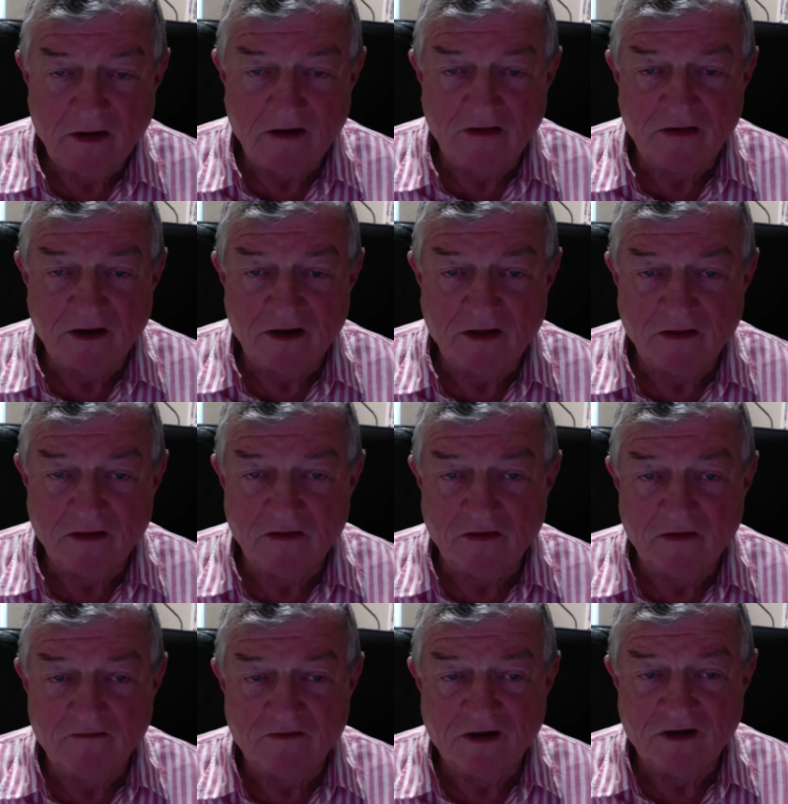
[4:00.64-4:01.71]
anything other
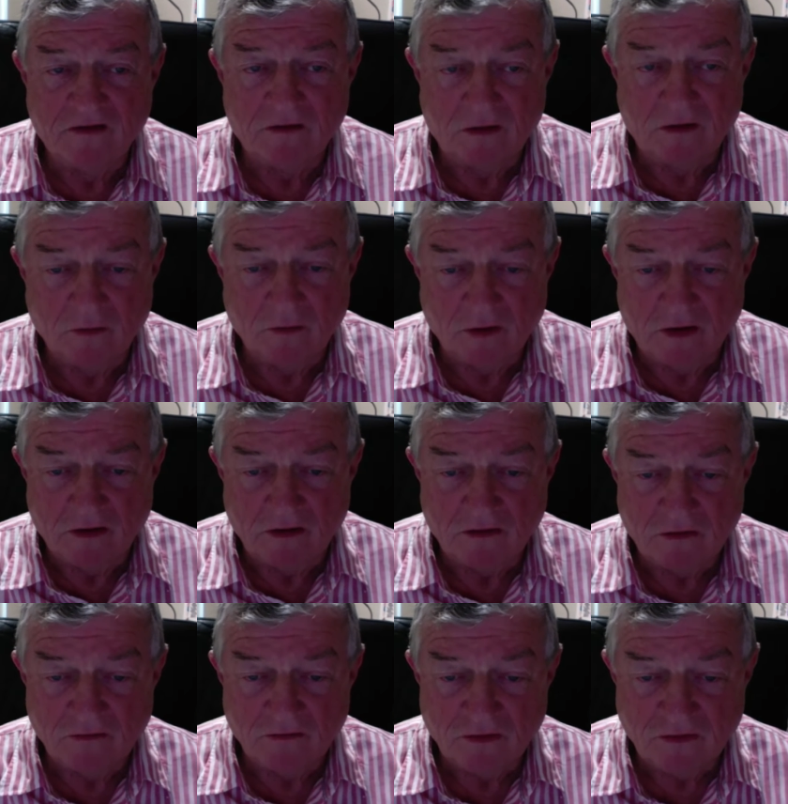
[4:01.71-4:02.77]
than the fact that I would go to
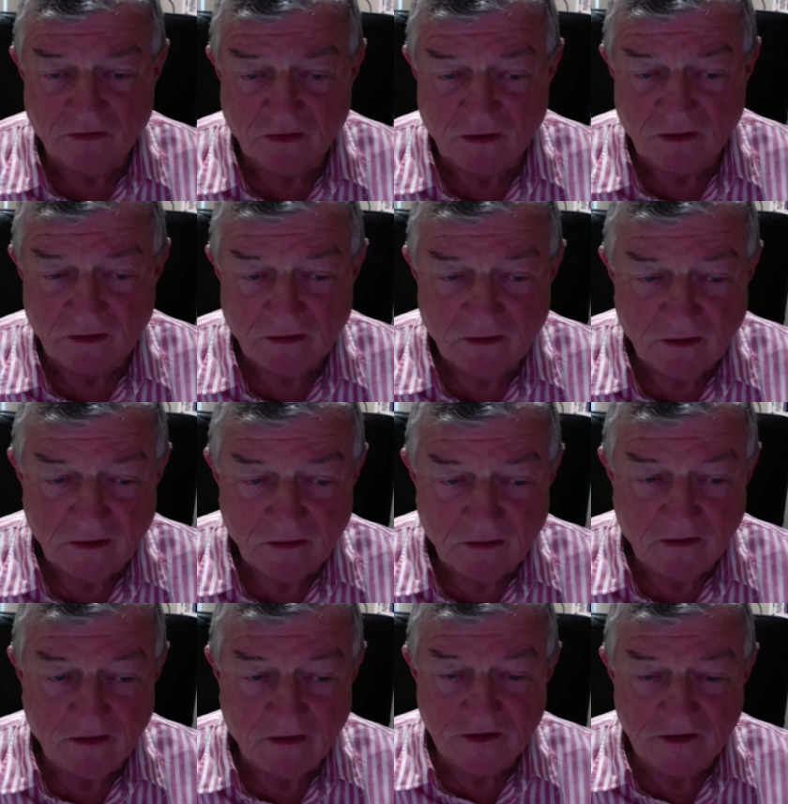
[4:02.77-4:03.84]
university.
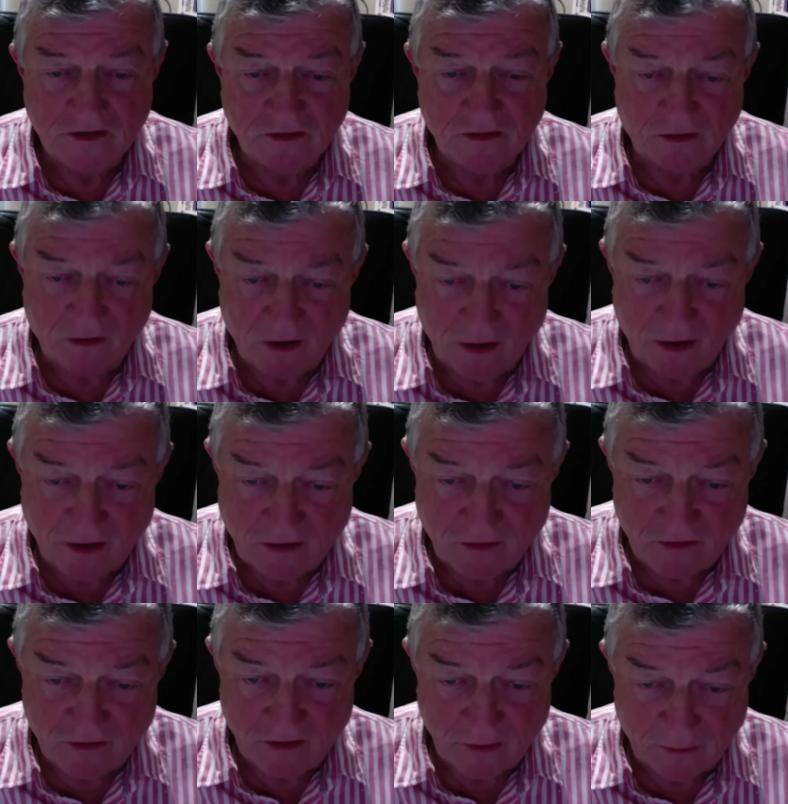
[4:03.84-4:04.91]
The notion that I had a
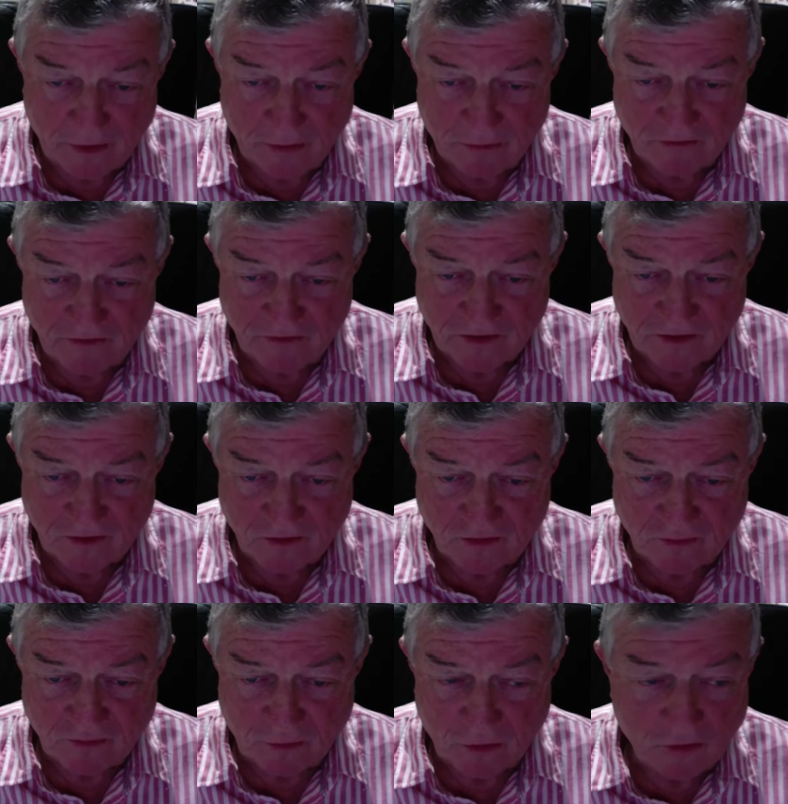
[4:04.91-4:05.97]
dream about professional
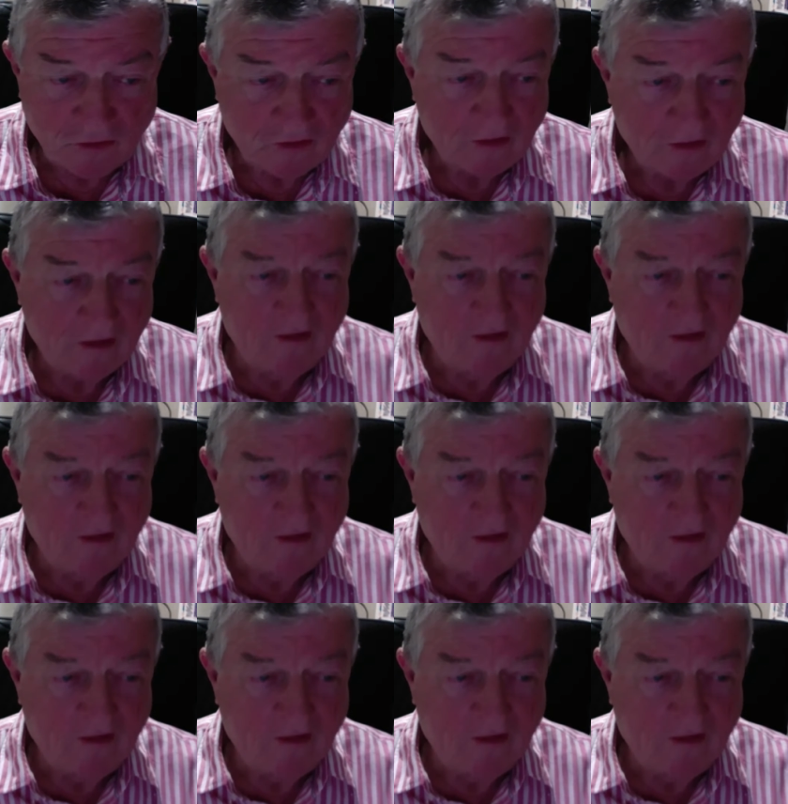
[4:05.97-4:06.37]
sport